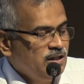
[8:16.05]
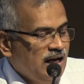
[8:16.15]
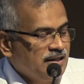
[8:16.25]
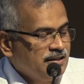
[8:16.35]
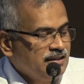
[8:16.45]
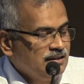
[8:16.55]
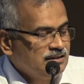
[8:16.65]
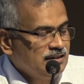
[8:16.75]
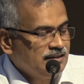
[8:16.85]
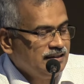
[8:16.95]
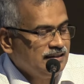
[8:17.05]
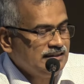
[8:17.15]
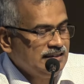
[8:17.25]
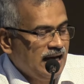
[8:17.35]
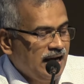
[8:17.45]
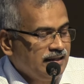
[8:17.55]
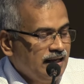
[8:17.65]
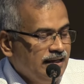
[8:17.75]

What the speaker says: the Agriculture Tenancy Act